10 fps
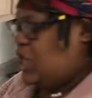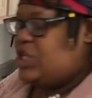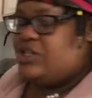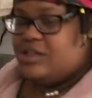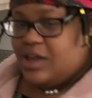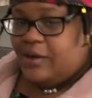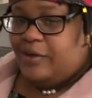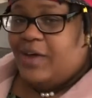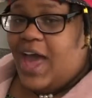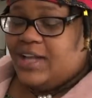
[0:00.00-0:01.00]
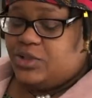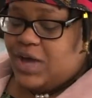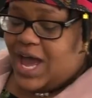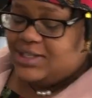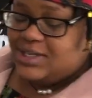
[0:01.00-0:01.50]
So, as you
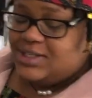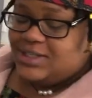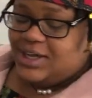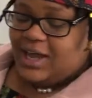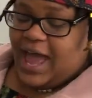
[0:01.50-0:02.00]
guys can see,